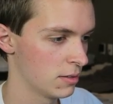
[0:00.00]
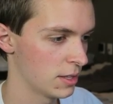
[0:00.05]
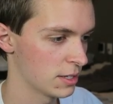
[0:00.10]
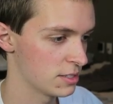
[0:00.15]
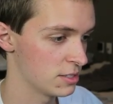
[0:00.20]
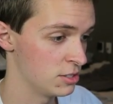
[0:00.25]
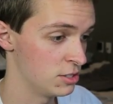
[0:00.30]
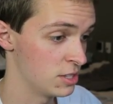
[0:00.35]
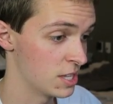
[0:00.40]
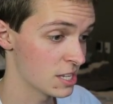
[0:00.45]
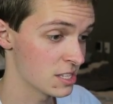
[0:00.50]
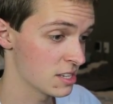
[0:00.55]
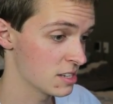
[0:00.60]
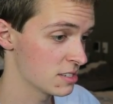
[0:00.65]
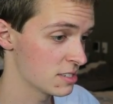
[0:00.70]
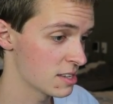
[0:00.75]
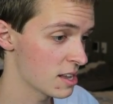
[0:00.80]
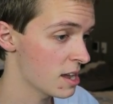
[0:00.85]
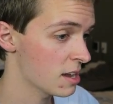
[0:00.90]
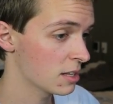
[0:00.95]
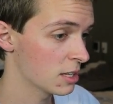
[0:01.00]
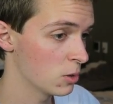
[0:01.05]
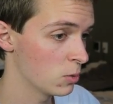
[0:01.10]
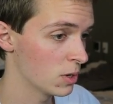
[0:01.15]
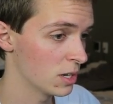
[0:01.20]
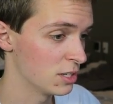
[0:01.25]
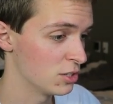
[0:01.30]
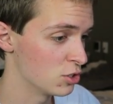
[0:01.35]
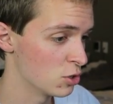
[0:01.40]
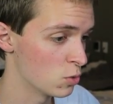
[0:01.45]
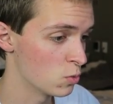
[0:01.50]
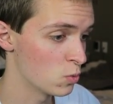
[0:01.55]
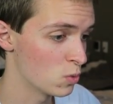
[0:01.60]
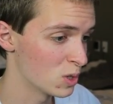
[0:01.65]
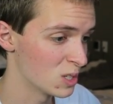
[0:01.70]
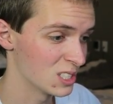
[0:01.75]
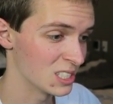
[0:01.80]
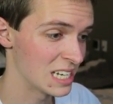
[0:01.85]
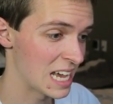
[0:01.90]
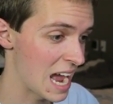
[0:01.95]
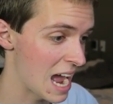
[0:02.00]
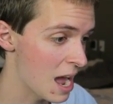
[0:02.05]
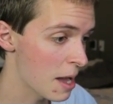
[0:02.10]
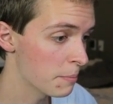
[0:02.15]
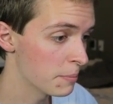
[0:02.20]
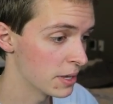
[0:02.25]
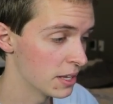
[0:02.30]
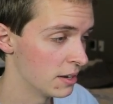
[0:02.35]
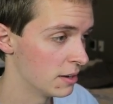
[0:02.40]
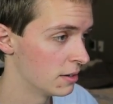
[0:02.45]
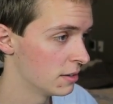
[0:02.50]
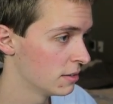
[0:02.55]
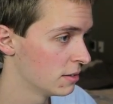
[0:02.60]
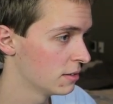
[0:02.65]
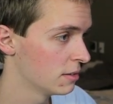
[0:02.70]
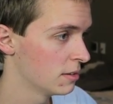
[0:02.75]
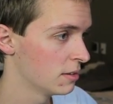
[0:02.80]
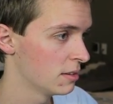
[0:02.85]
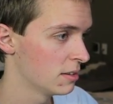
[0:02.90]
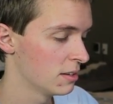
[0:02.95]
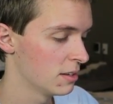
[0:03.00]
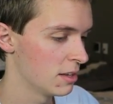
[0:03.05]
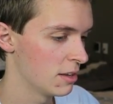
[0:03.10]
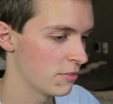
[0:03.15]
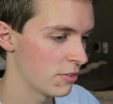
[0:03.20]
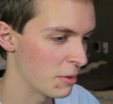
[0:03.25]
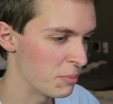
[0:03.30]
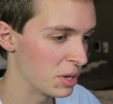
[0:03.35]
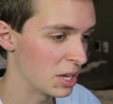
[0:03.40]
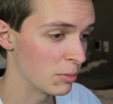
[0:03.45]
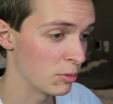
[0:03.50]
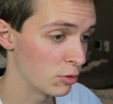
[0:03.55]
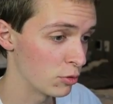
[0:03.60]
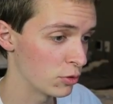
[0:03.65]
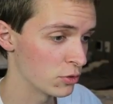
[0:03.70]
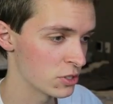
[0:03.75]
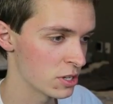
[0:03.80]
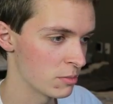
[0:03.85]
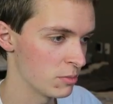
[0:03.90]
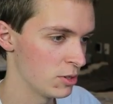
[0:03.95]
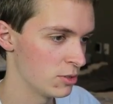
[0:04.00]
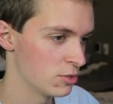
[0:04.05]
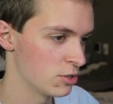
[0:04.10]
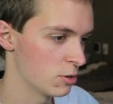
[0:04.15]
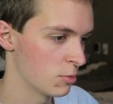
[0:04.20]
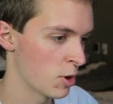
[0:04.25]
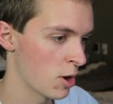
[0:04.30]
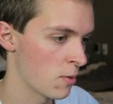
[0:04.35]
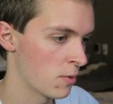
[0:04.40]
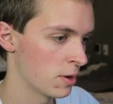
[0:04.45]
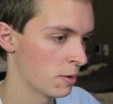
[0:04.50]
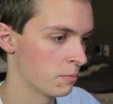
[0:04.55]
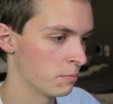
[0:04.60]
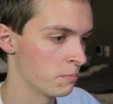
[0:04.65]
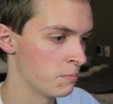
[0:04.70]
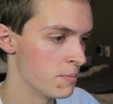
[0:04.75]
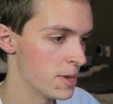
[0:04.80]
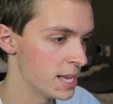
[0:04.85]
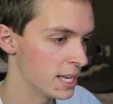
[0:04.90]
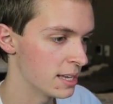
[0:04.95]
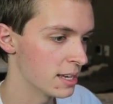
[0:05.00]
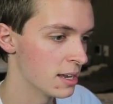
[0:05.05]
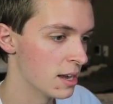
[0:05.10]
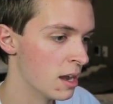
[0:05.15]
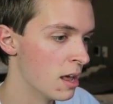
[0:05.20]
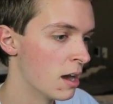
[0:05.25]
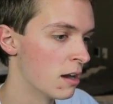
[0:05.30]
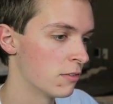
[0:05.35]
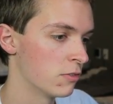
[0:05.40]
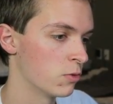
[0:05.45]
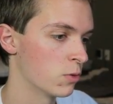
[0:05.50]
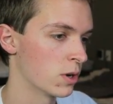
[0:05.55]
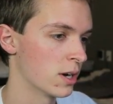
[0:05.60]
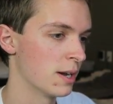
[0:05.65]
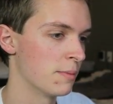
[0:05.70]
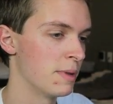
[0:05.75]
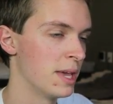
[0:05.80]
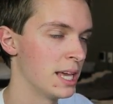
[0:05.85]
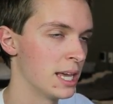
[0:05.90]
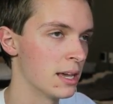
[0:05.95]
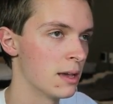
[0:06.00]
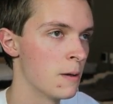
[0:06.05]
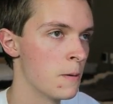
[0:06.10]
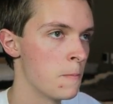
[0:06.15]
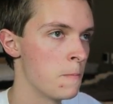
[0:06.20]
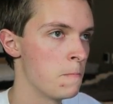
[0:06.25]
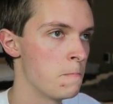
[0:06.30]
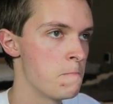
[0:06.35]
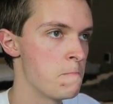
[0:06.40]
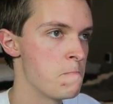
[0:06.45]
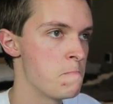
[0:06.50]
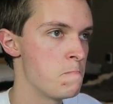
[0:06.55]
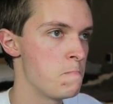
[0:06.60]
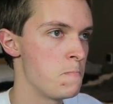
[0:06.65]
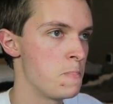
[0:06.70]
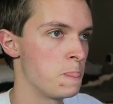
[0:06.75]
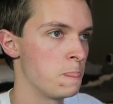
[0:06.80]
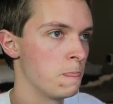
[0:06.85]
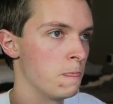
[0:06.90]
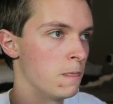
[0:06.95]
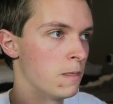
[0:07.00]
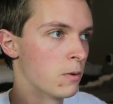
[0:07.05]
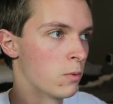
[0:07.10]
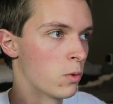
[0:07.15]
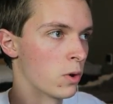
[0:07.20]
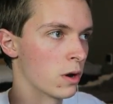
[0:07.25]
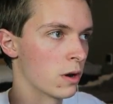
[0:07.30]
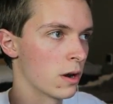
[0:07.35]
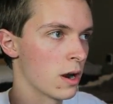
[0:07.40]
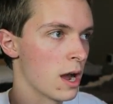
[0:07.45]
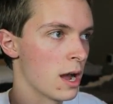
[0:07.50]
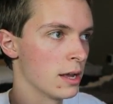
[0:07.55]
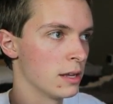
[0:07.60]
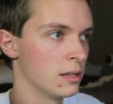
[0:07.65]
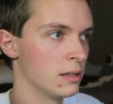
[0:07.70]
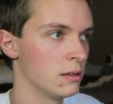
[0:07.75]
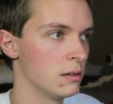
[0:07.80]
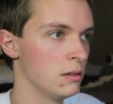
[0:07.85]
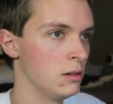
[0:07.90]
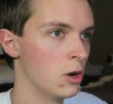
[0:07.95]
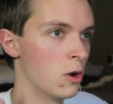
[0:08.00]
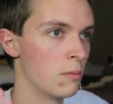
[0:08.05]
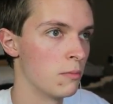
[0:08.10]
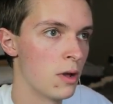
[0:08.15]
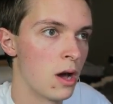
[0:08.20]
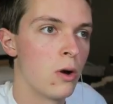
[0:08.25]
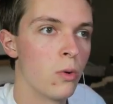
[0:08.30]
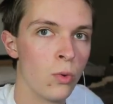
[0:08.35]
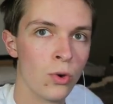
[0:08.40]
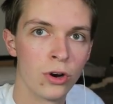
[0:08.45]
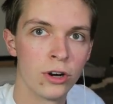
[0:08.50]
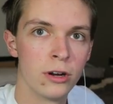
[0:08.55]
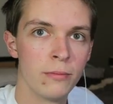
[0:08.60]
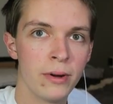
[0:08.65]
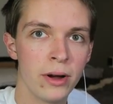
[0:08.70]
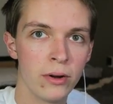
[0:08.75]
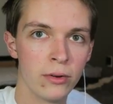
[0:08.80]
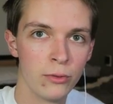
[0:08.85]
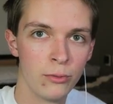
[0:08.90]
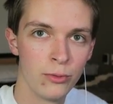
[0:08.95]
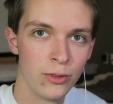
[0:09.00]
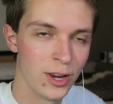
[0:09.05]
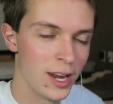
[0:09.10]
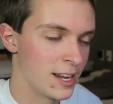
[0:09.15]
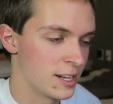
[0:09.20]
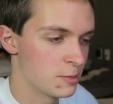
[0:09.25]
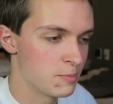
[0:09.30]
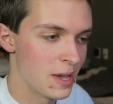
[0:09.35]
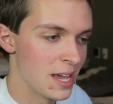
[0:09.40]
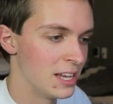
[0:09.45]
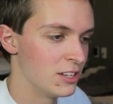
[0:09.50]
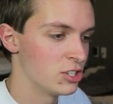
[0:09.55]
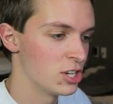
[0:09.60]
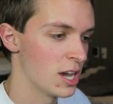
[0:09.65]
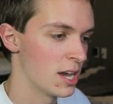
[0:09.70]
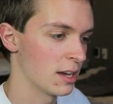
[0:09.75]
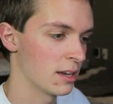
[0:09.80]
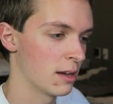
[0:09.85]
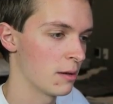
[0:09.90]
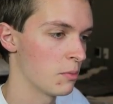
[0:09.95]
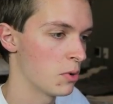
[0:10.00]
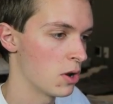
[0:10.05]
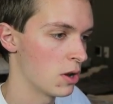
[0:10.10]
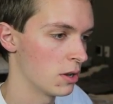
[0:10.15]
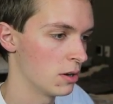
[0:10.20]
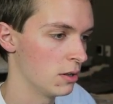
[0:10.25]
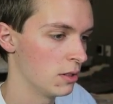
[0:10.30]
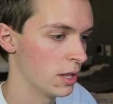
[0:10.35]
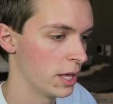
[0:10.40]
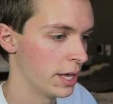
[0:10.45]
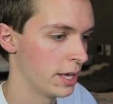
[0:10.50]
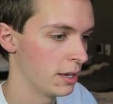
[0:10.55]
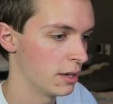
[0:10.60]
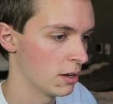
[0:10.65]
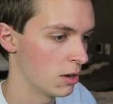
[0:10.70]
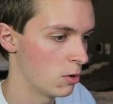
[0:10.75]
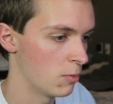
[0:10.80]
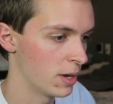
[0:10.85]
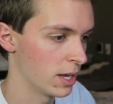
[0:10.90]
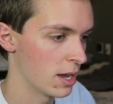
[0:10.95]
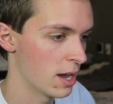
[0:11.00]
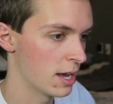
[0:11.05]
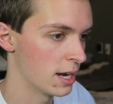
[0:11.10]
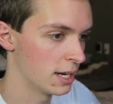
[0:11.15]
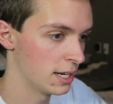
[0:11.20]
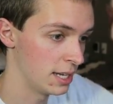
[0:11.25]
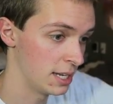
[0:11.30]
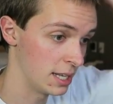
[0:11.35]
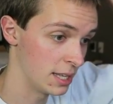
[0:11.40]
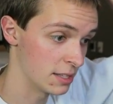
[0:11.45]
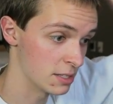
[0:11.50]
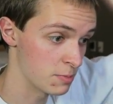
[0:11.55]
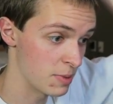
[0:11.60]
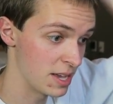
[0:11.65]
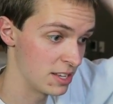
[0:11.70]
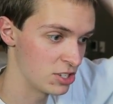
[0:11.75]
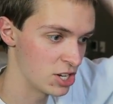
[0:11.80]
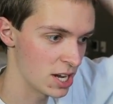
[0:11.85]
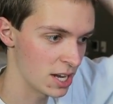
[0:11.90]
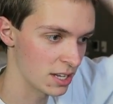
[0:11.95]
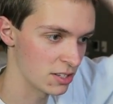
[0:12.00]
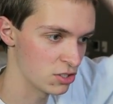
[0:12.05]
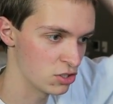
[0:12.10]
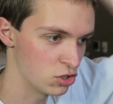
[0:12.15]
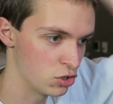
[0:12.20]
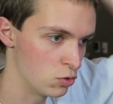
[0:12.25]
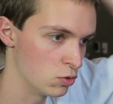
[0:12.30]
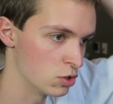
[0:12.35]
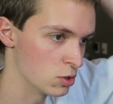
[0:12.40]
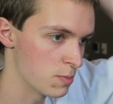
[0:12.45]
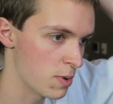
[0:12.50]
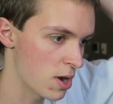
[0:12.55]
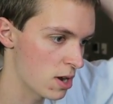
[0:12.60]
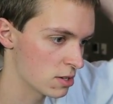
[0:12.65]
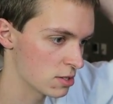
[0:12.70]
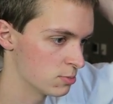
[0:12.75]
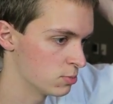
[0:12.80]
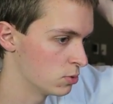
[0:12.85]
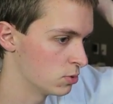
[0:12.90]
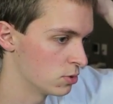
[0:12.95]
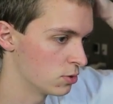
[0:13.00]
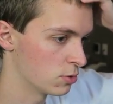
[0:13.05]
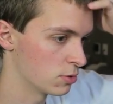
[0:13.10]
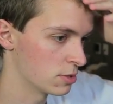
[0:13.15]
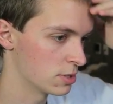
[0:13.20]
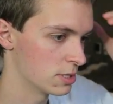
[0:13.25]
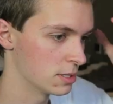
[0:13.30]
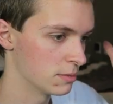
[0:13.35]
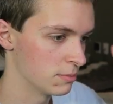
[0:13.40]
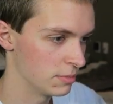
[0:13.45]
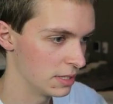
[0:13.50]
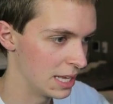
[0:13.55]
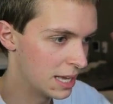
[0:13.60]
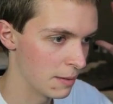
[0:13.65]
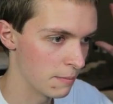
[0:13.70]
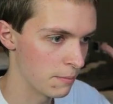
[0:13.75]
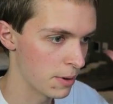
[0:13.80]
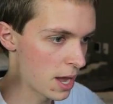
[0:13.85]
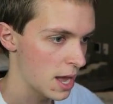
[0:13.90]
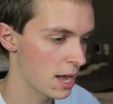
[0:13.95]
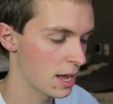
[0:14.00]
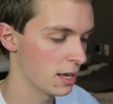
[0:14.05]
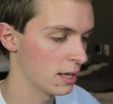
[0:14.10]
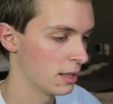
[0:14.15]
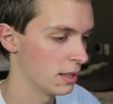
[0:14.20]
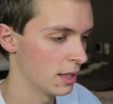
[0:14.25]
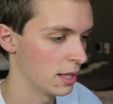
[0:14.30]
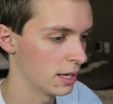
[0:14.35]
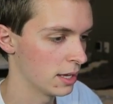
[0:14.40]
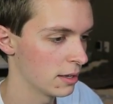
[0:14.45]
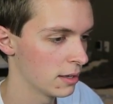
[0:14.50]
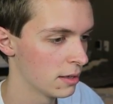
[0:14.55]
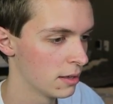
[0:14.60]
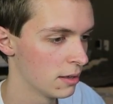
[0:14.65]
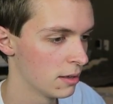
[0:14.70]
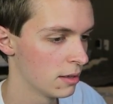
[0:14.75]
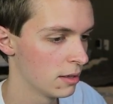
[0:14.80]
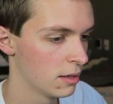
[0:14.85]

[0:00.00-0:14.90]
That's exactly what I don't want to happen. If I become a full-time YouTuber, I want to make enough where I make, where I, you know, I'm not worried about the next paycheck. I'm not like, oh my God, I need to get this paycheck as soon as possible in order to get by. Like,